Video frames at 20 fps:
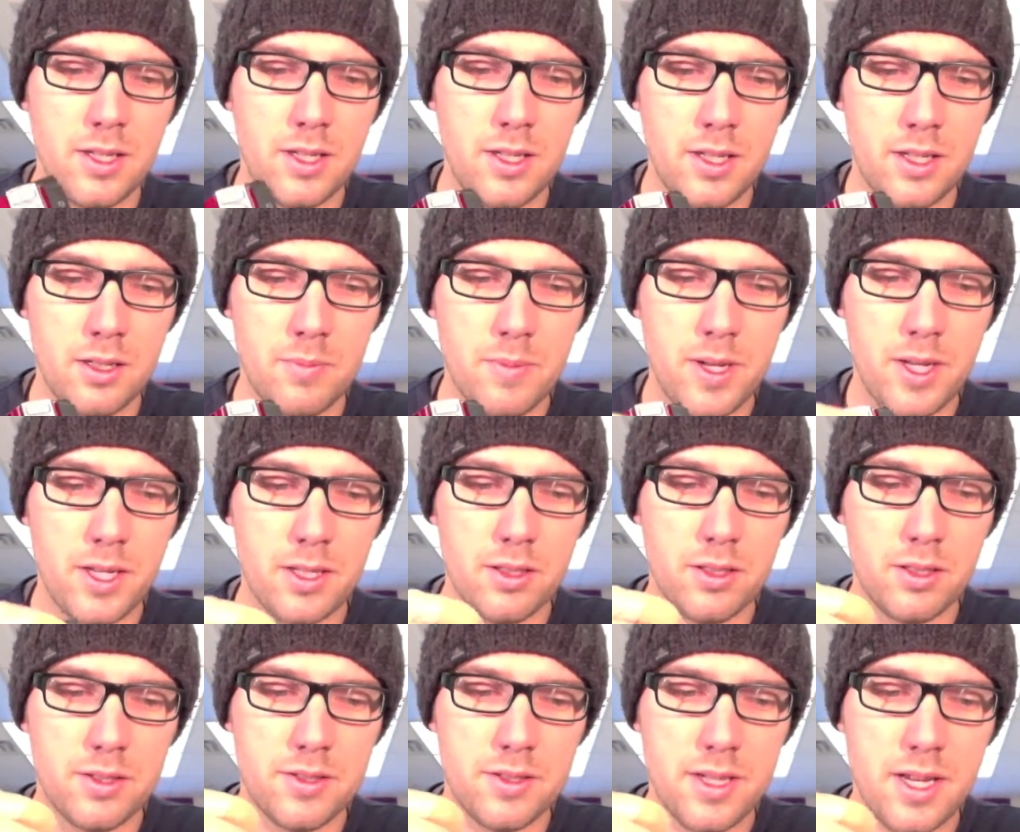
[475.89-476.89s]
It'll make a
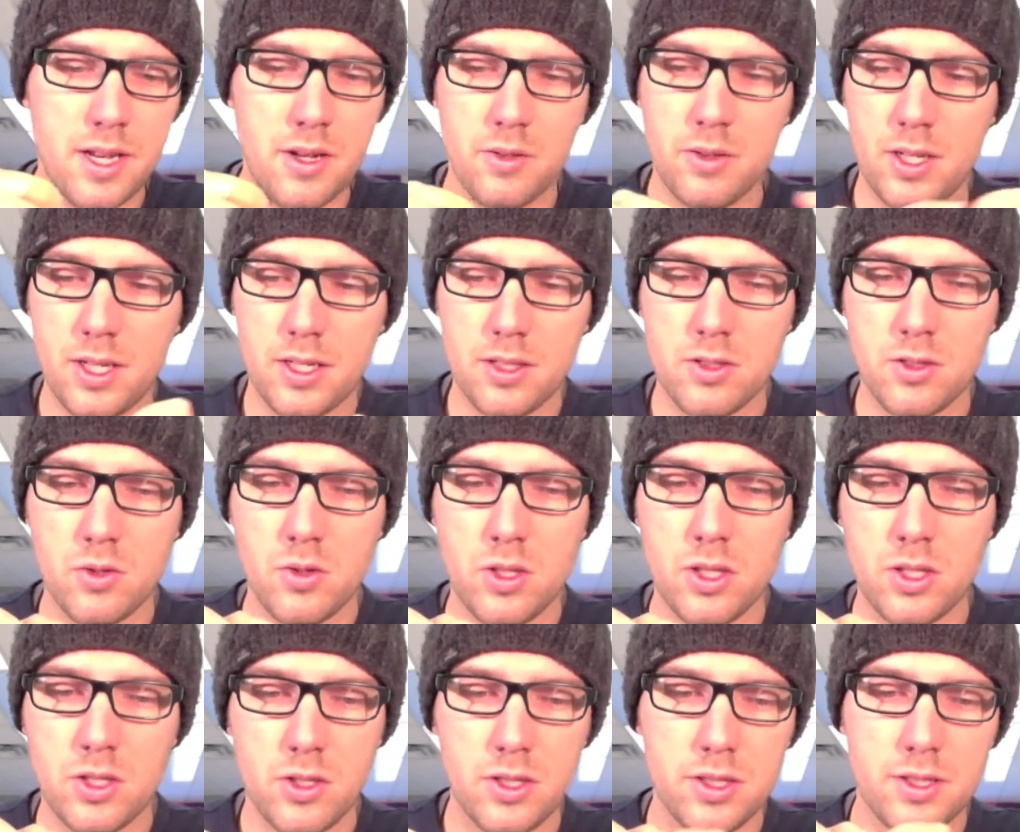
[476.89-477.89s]
little sound like it's going to
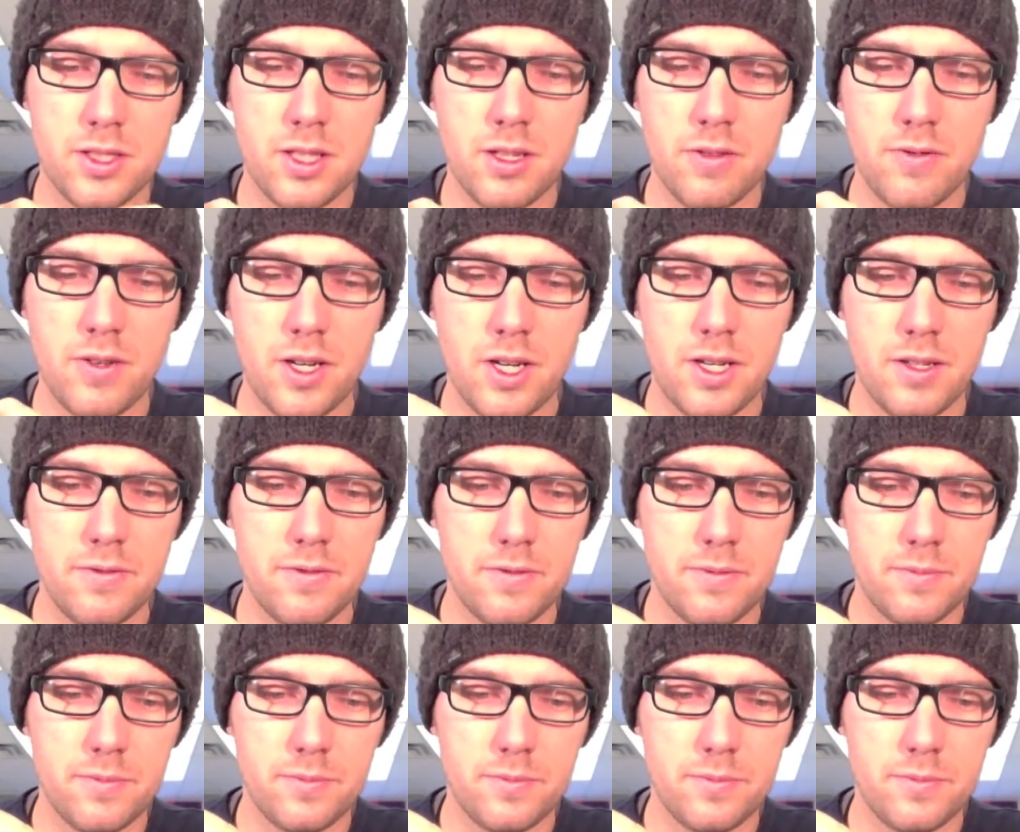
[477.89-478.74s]
turn itself off.